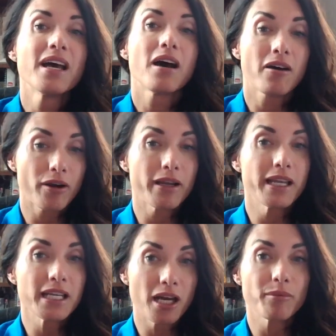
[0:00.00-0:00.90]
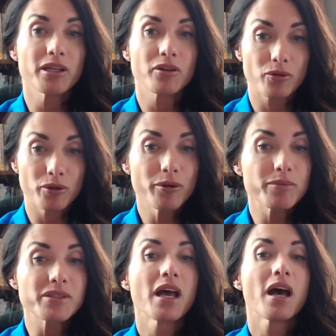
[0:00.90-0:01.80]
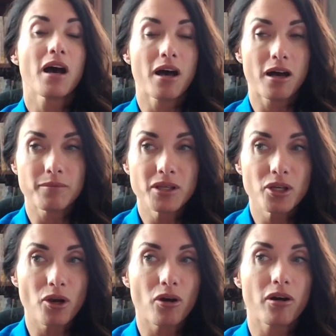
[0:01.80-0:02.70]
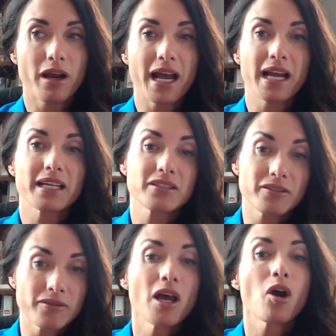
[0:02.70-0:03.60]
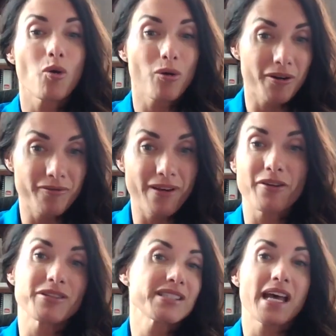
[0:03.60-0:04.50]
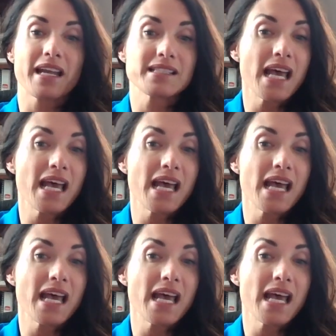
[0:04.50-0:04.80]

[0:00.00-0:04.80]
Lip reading: of our incoming groups, are active or veteran status,